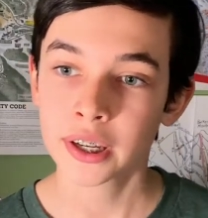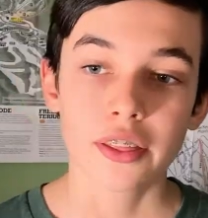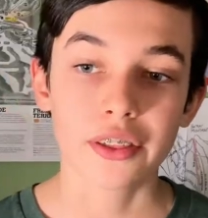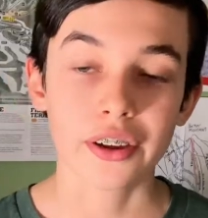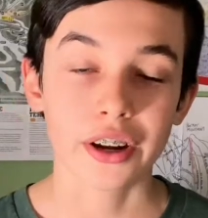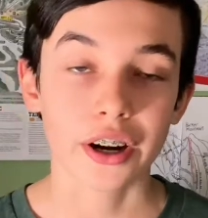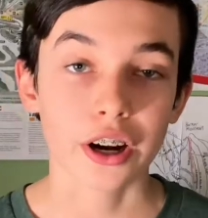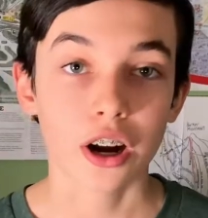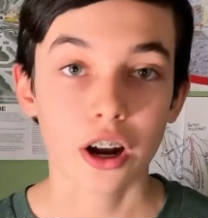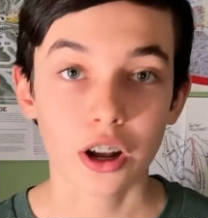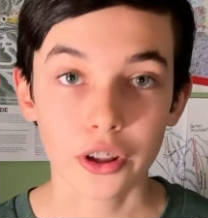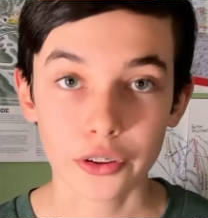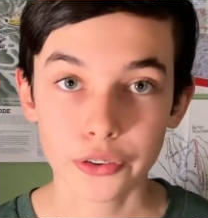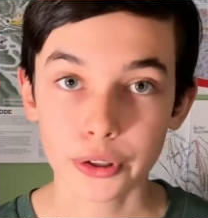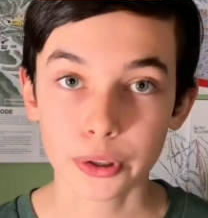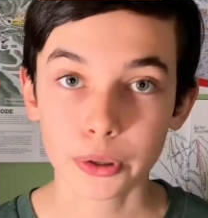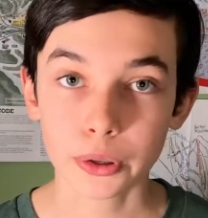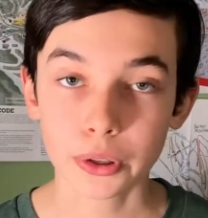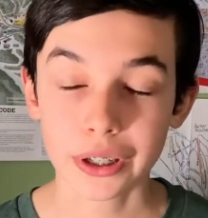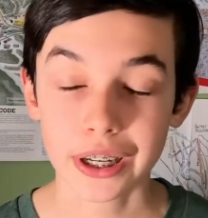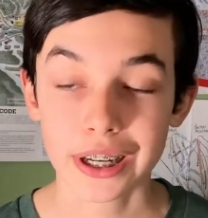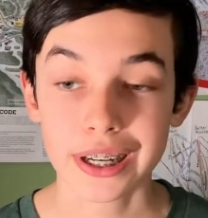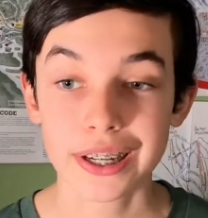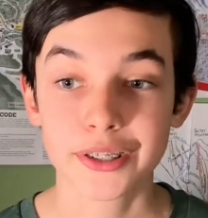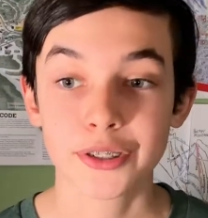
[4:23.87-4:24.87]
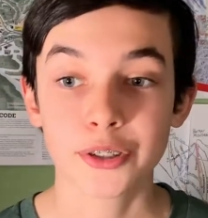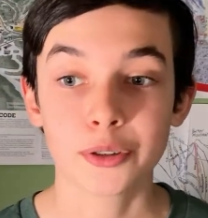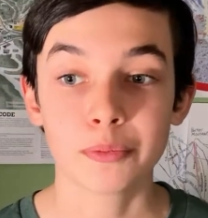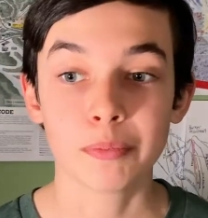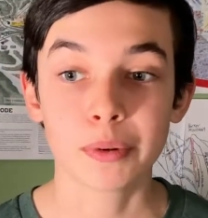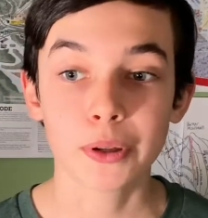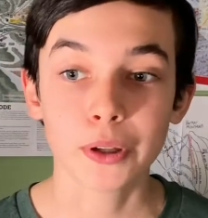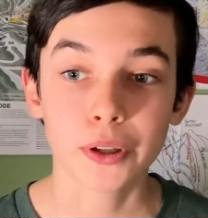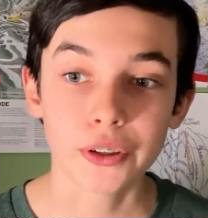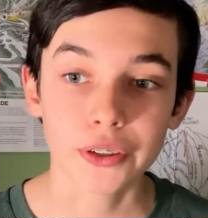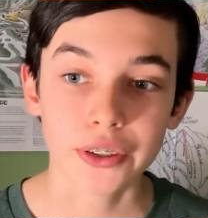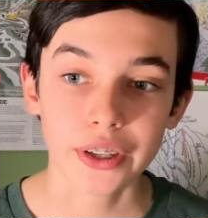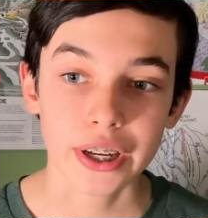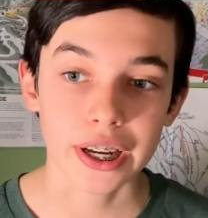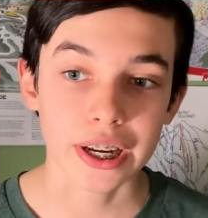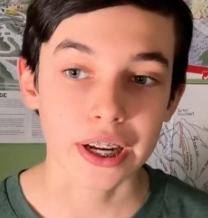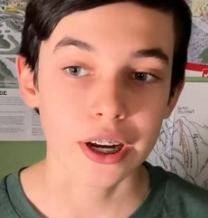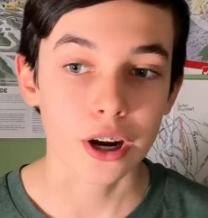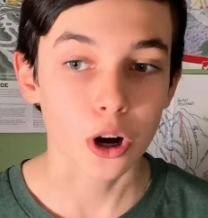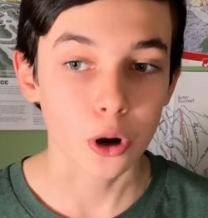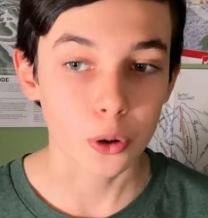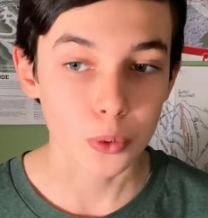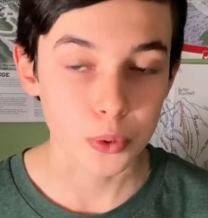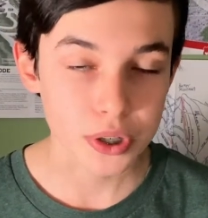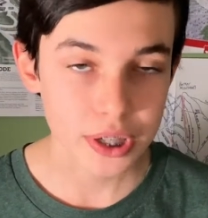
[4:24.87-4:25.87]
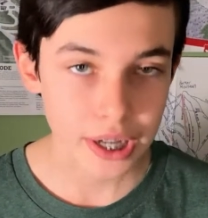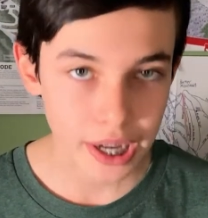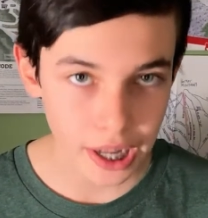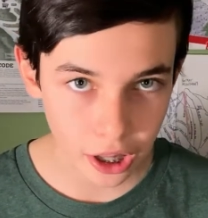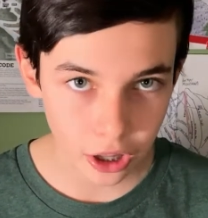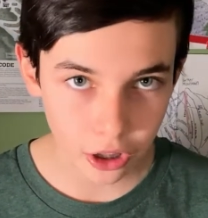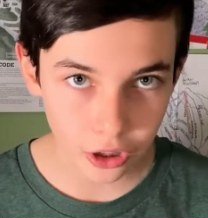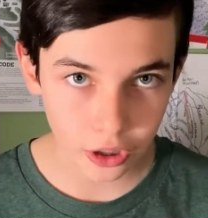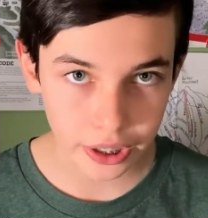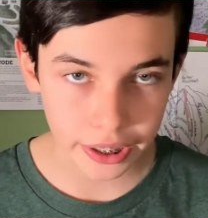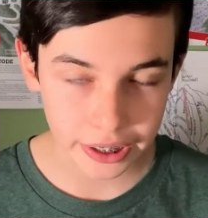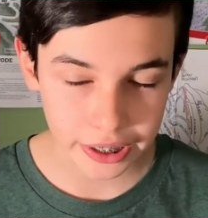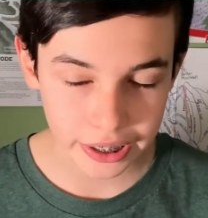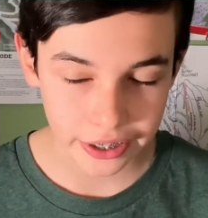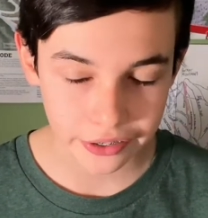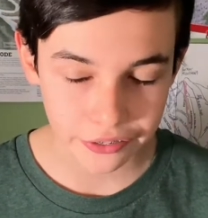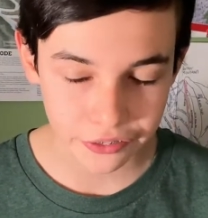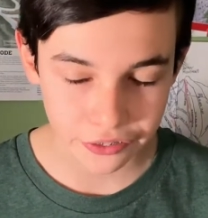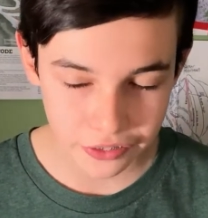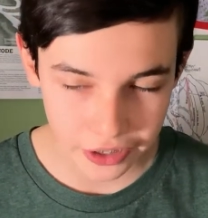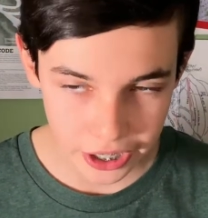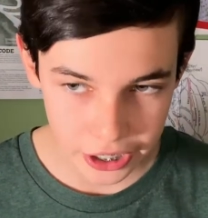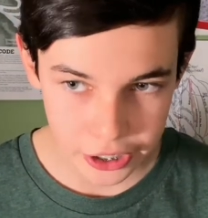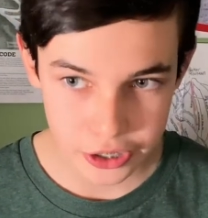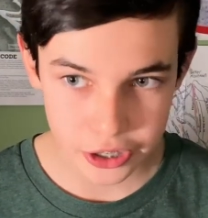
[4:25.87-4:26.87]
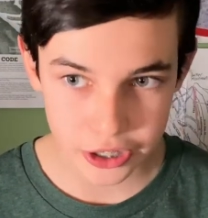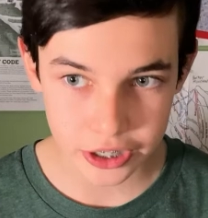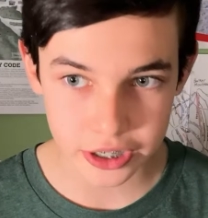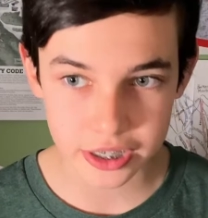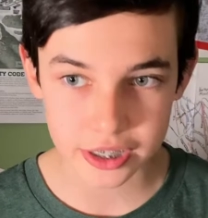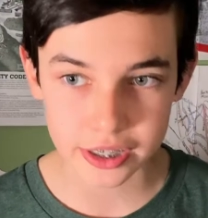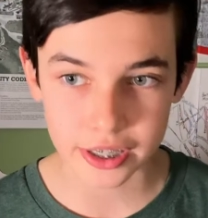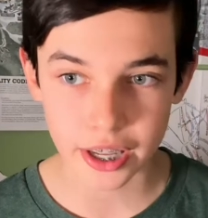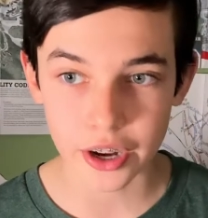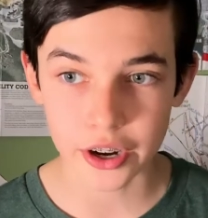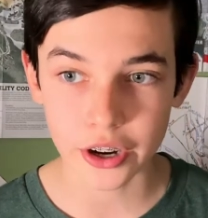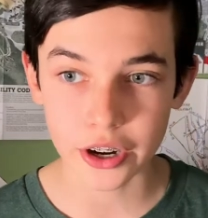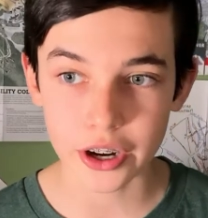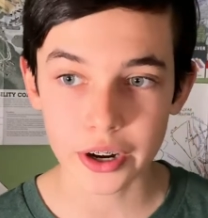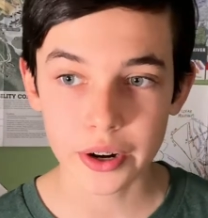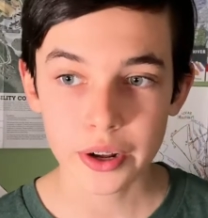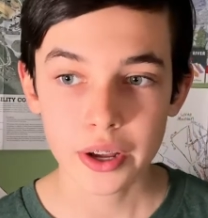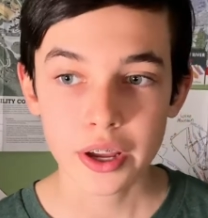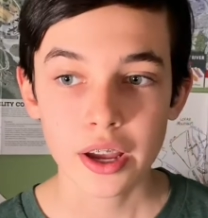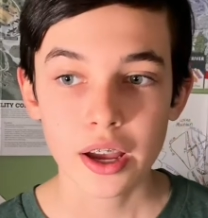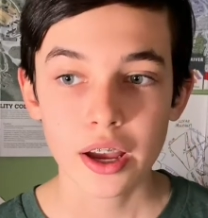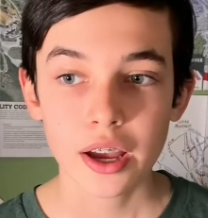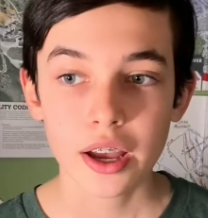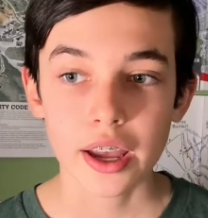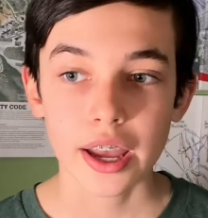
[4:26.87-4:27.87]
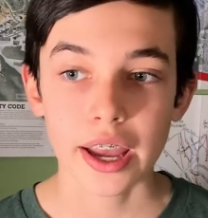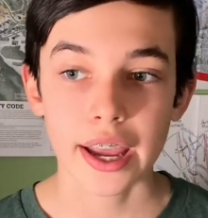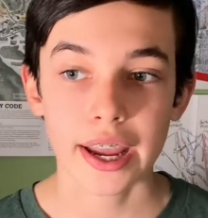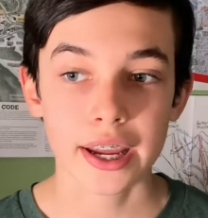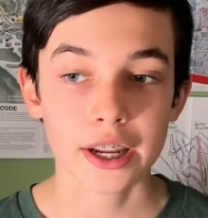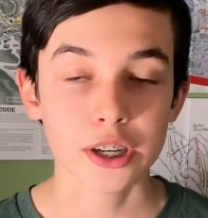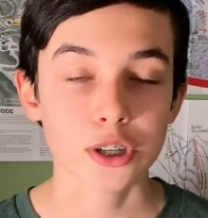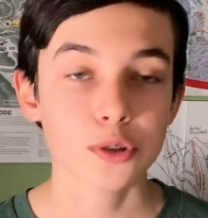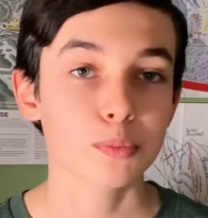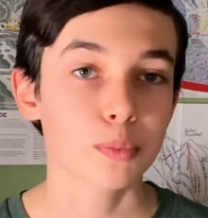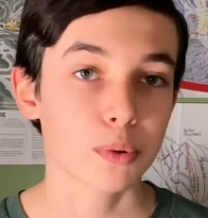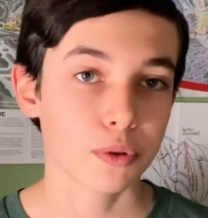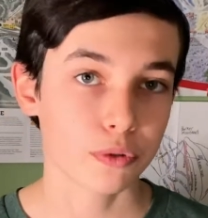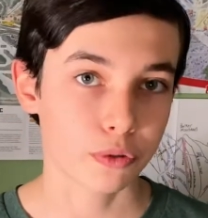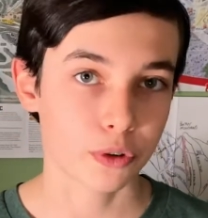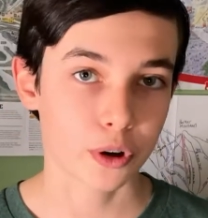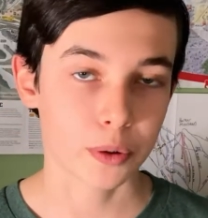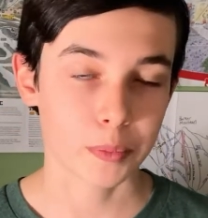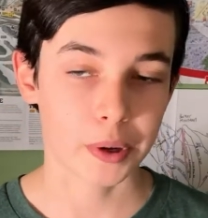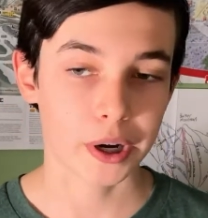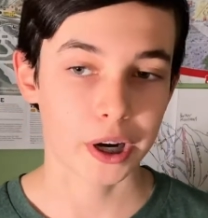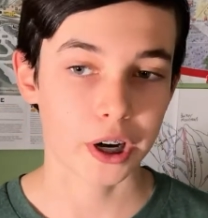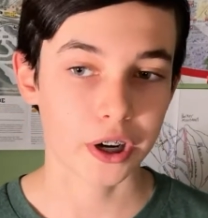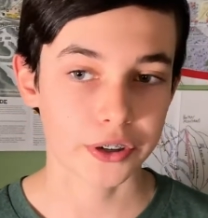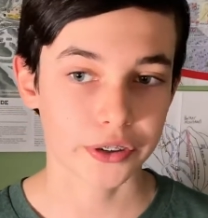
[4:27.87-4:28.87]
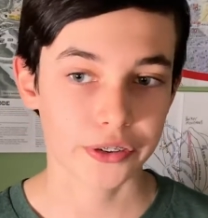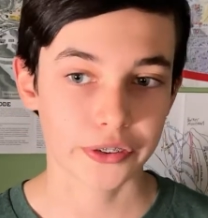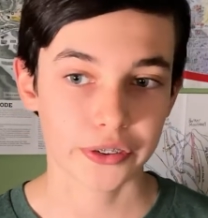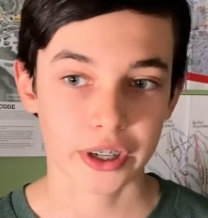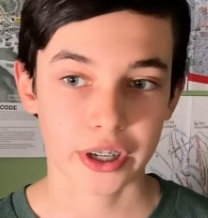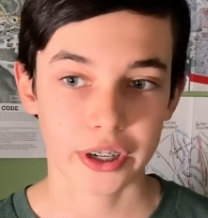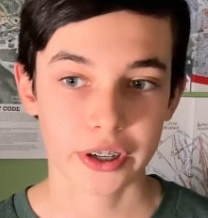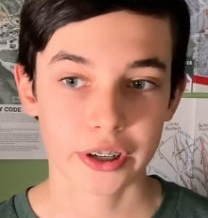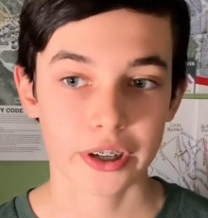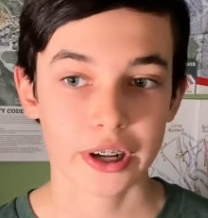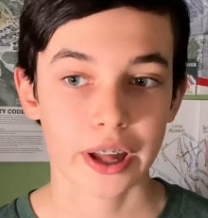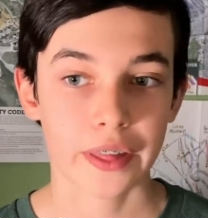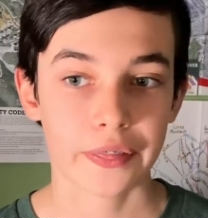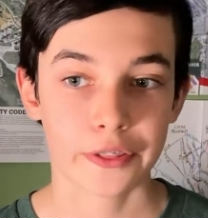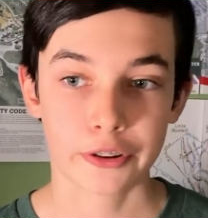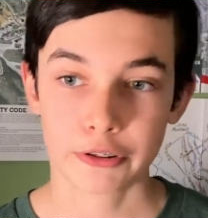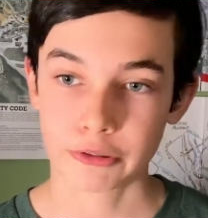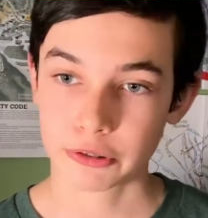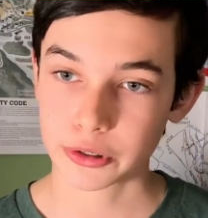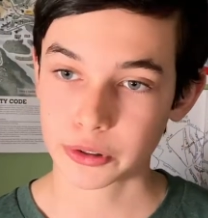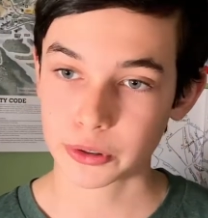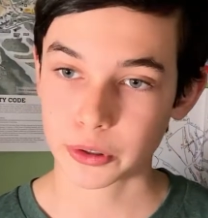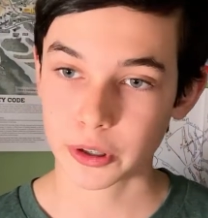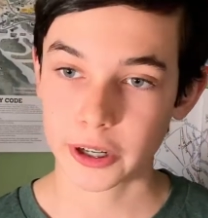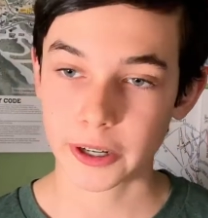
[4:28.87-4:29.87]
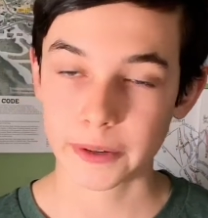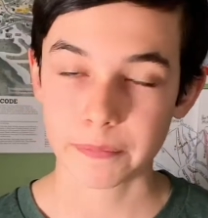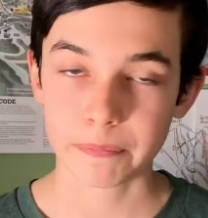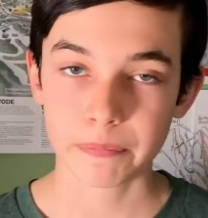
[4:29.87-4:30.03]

They're also looking to build a hotel and convention center and performing arts center at the resort.